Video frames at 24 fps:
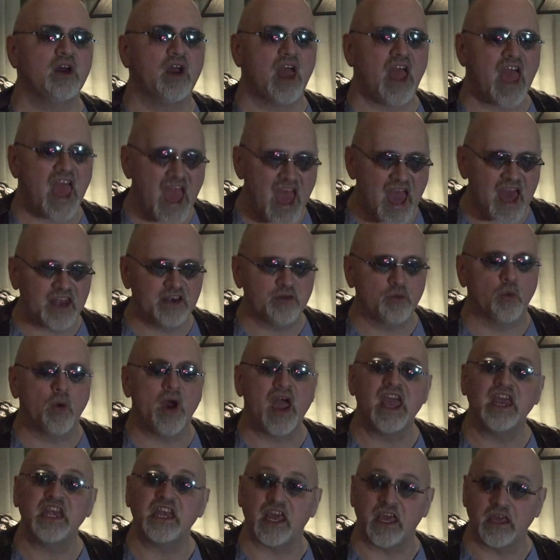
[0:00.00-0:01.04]
had
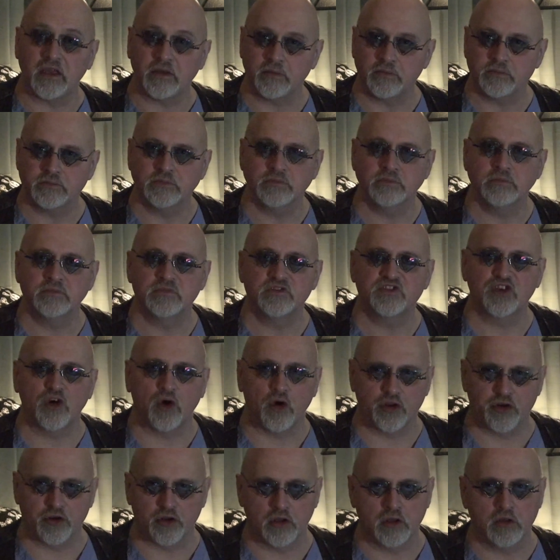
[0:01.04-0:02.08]
waiting
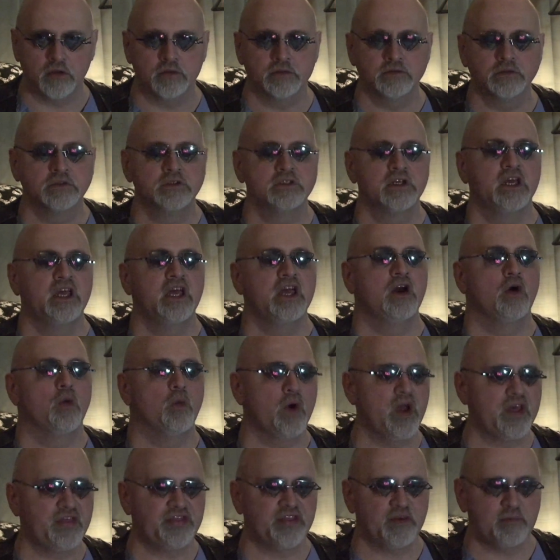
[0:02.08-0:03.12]
total
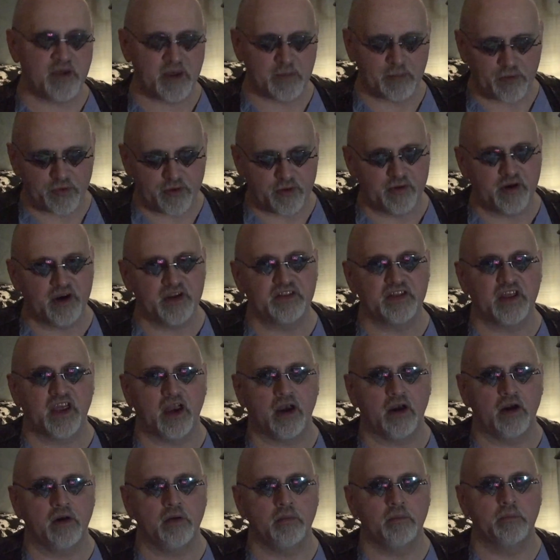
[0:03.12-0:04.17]
with the people that are in
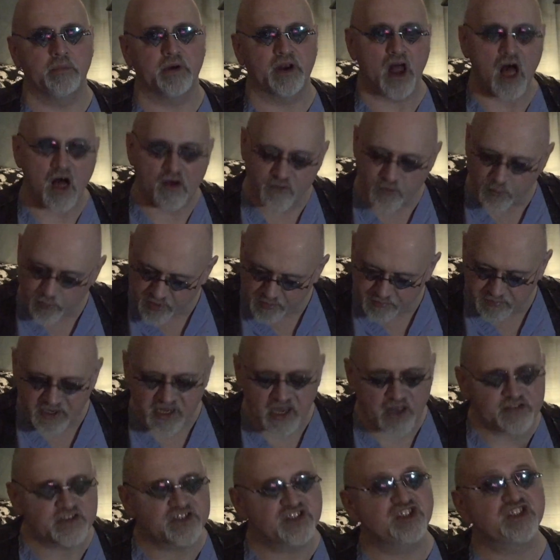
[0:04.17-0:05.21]
there, but all of them would be
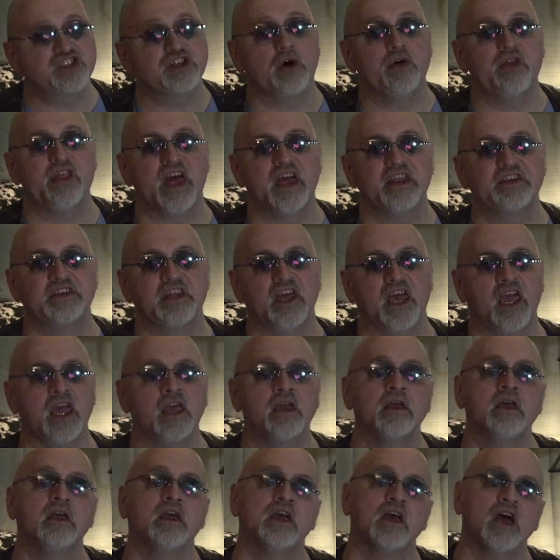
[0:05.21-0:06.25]
on the show that
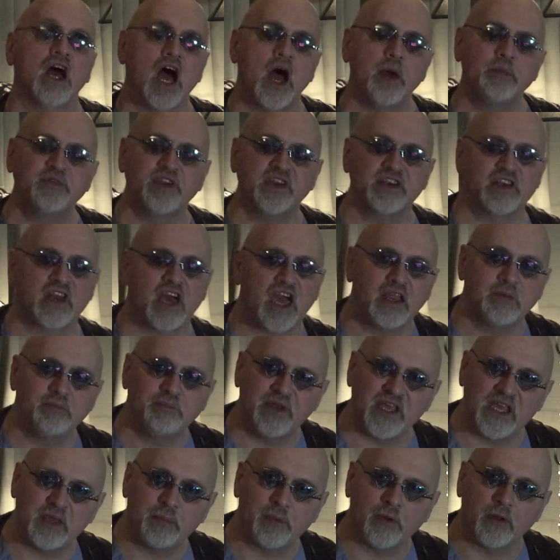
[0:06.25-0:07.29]
day, up to 9
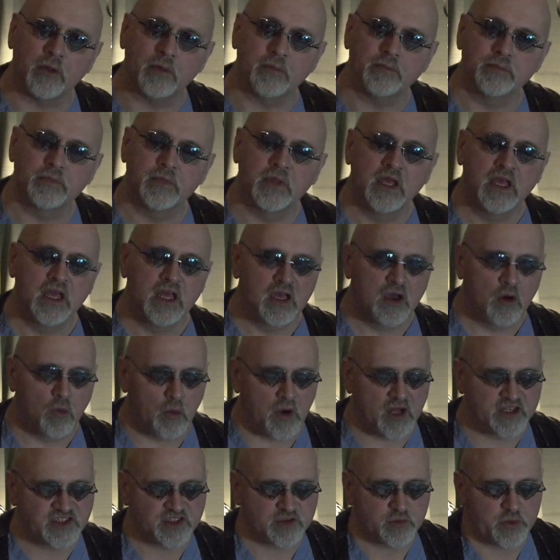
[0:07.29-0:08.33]
people.
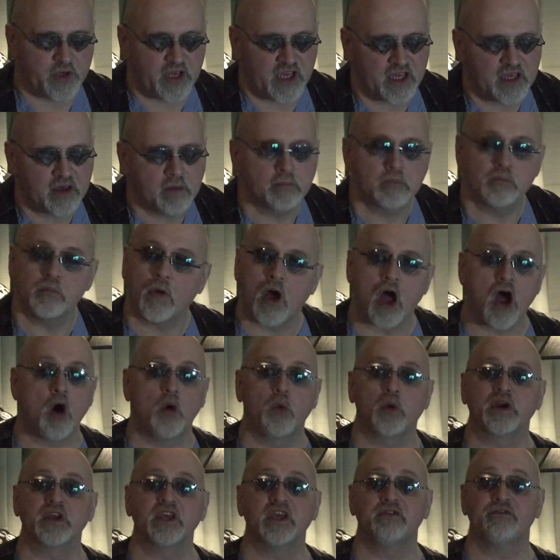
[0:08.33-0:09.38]
Once a week, all
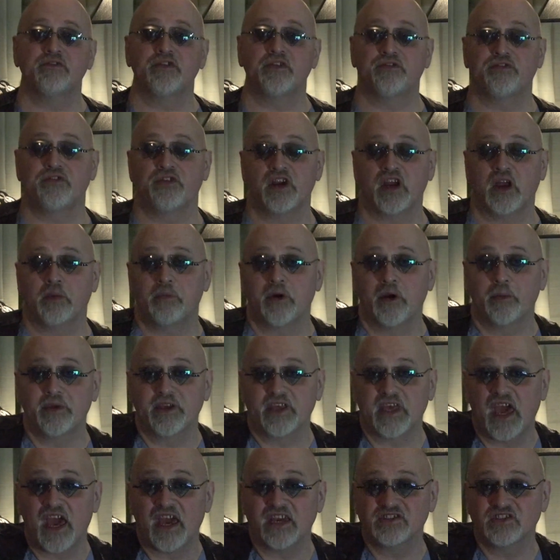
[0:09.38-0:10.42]
working for free on public
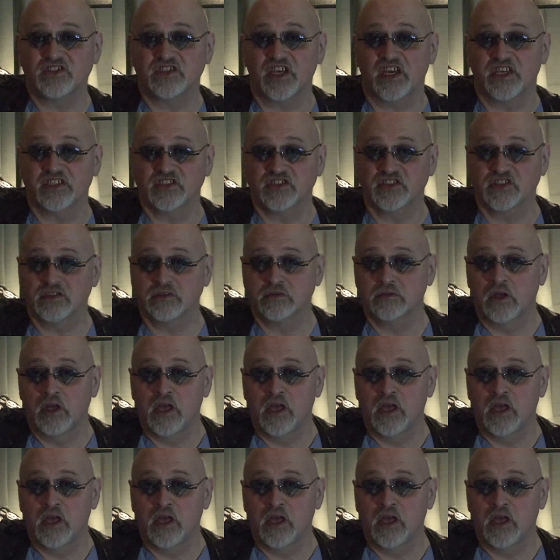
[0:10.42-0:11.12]
access.